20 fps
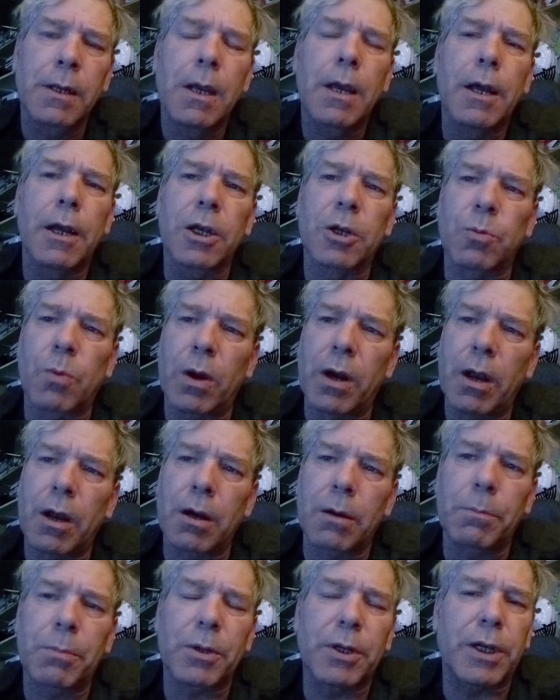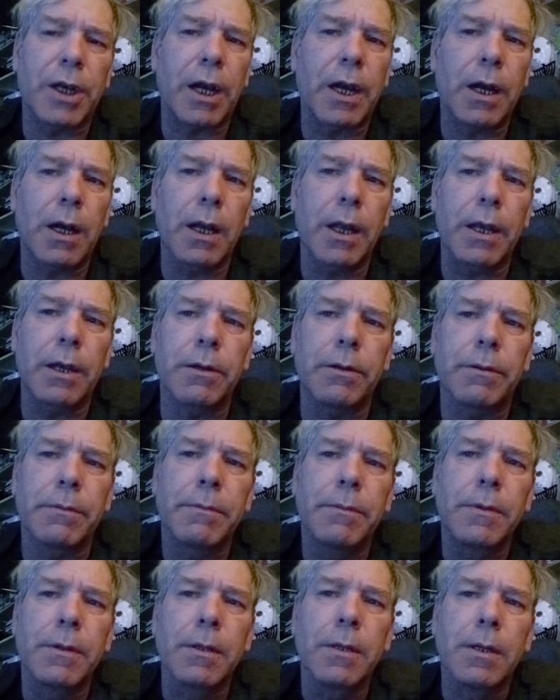is 100% illegal.
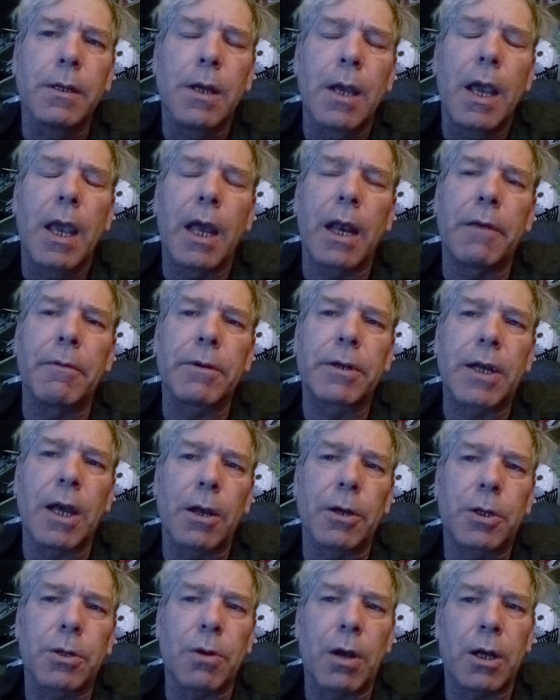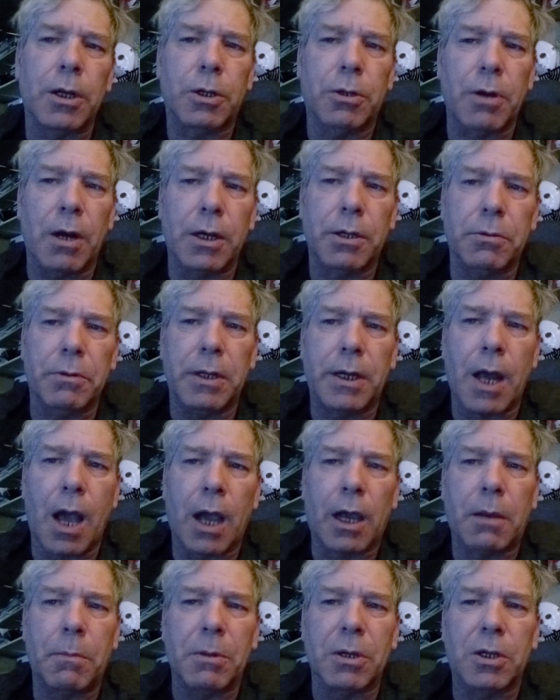It even tells you on treasury
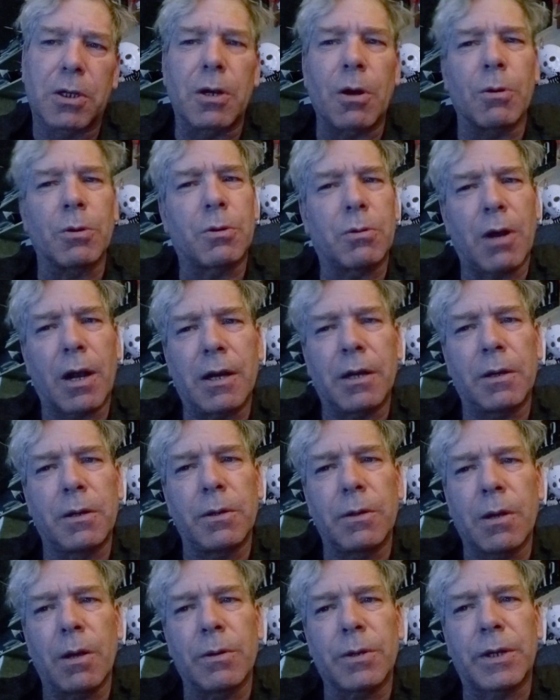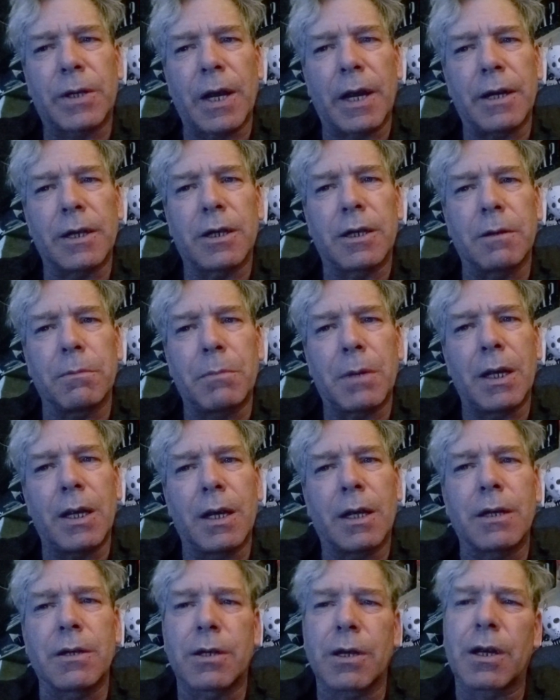documents don't try to do those things to me
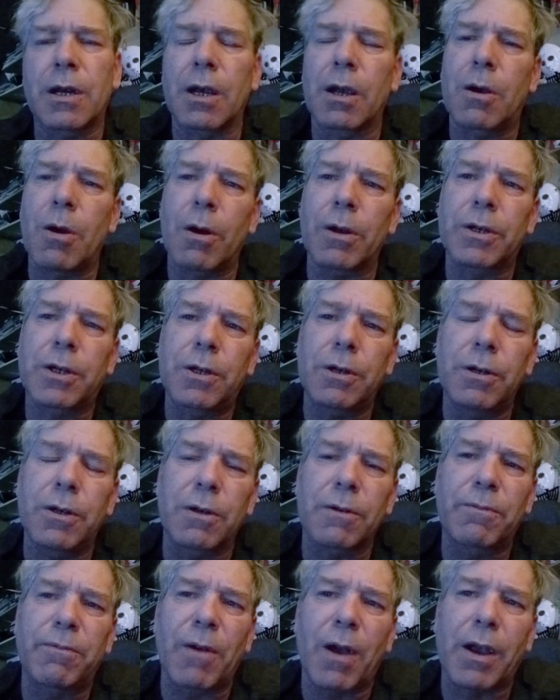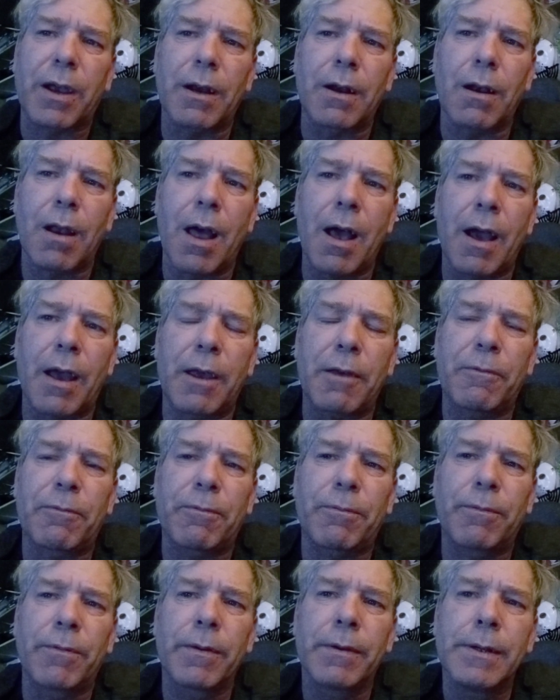because it can cost you your fucking
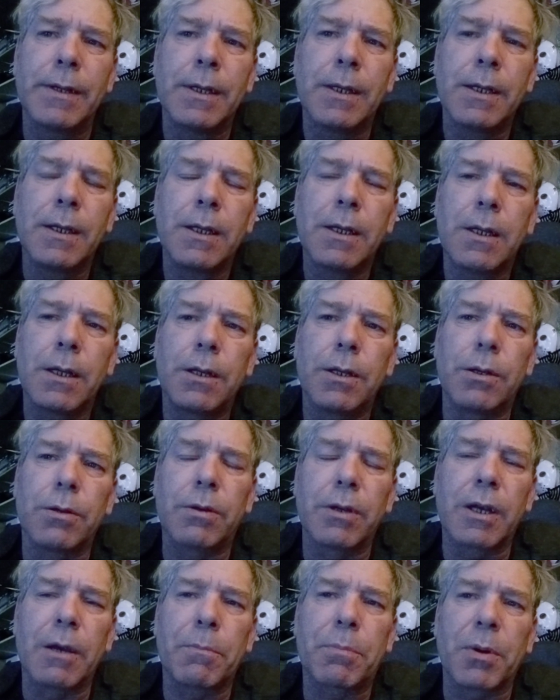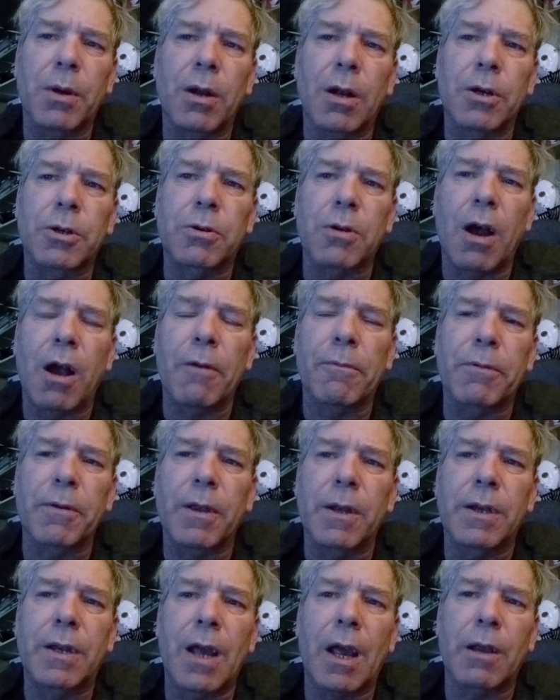life. You can get put on trial for
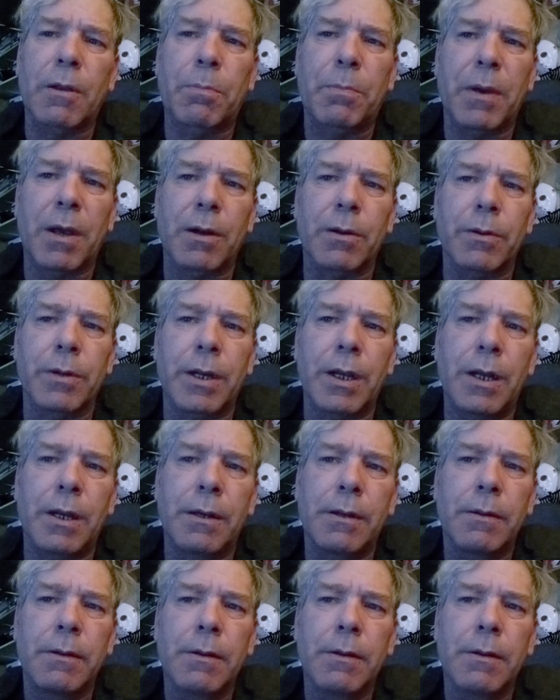the death penalty.